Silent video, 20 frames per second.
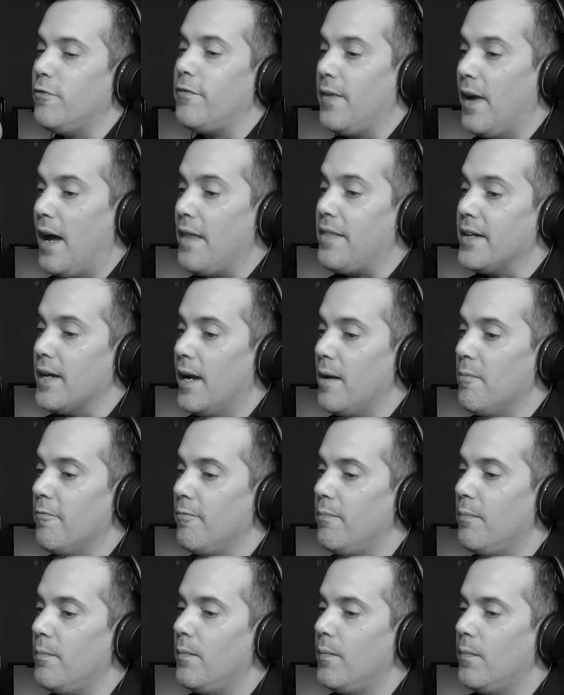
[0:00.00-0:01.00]
So I think
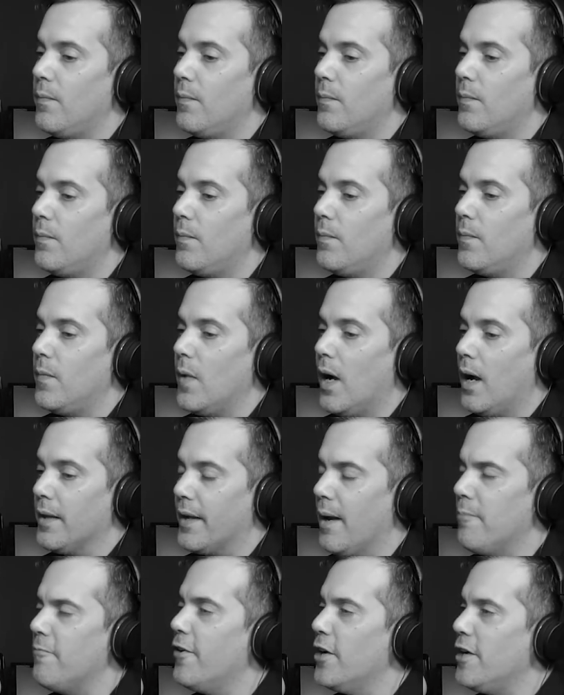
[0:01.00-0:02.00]
I'm
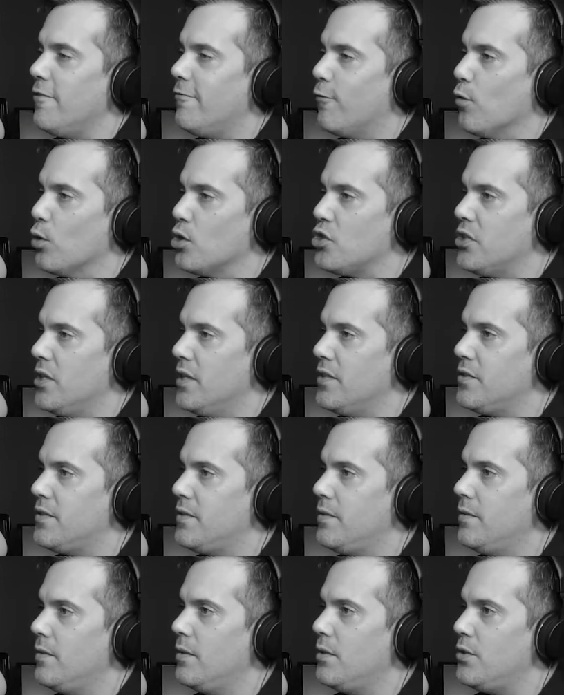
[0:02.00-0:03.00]
very fortunate
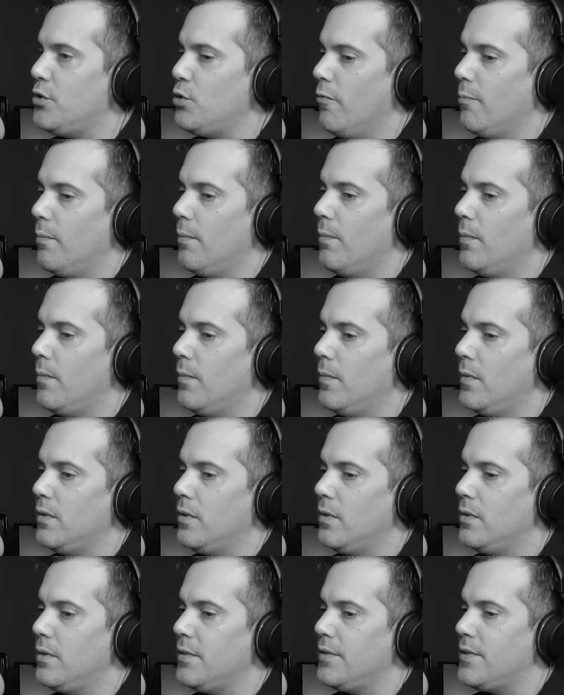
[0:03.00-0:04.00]
to
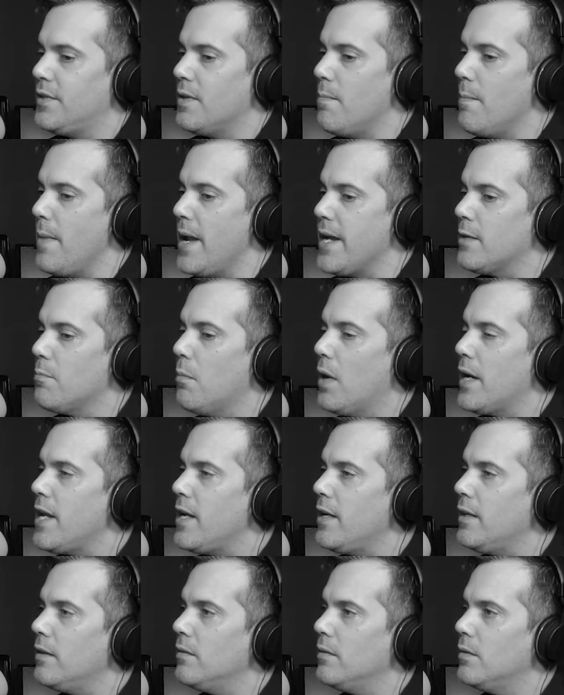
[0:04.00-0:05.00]
make
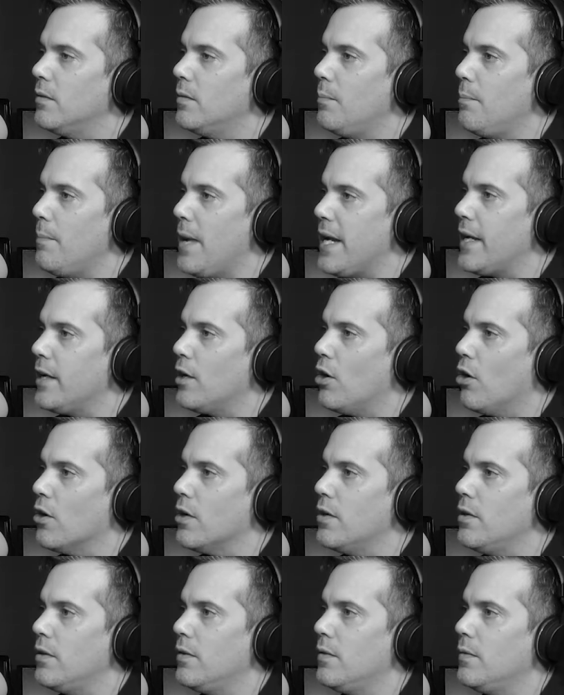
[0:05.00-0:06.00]
money making
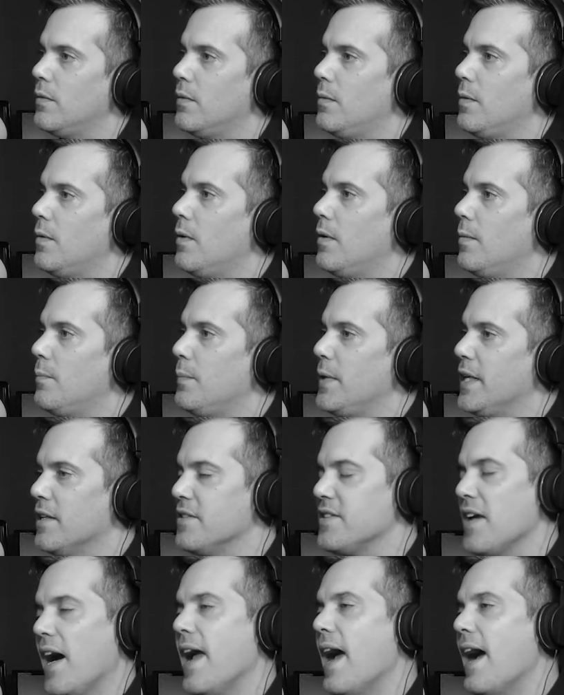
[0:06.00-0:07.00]
art,
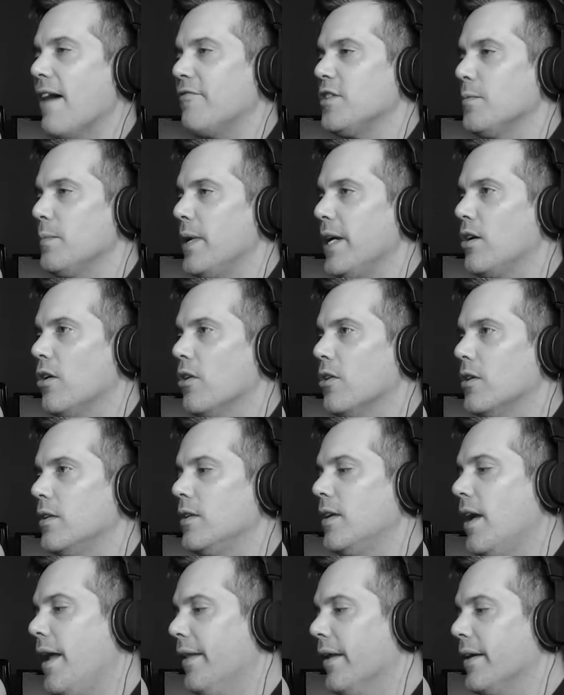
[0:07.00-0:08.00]
because I have to make art.
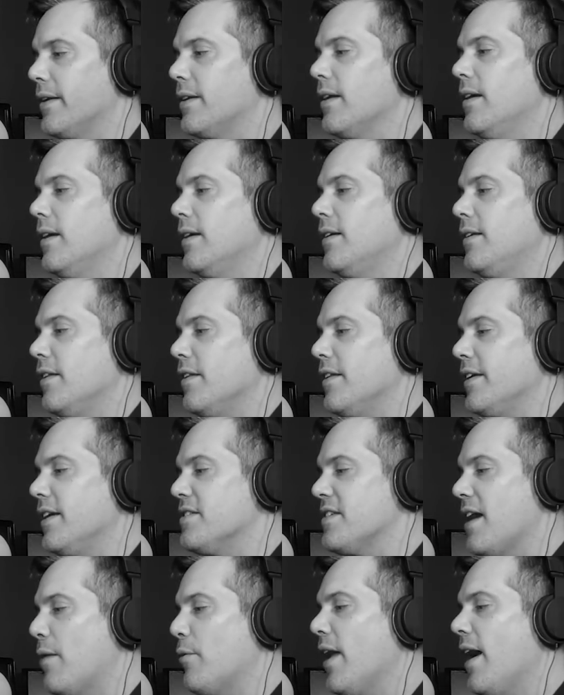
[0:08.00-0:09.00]
And like, the thing
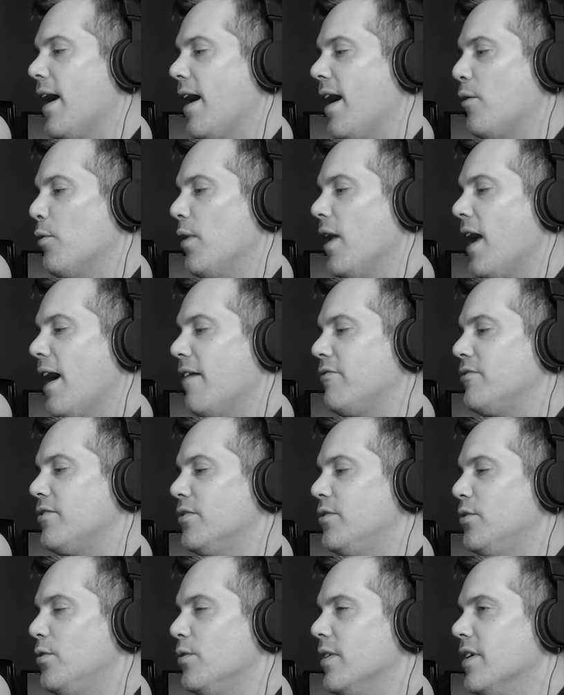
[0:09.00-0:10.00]
is, I would have to
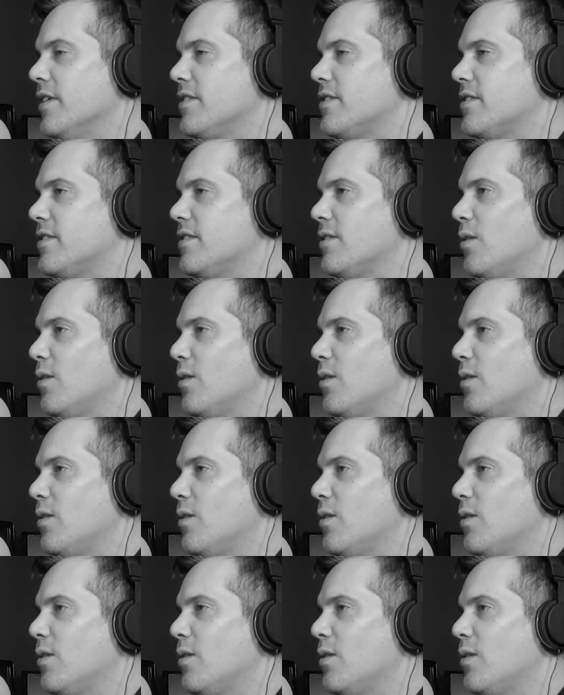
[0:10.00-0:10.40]
do this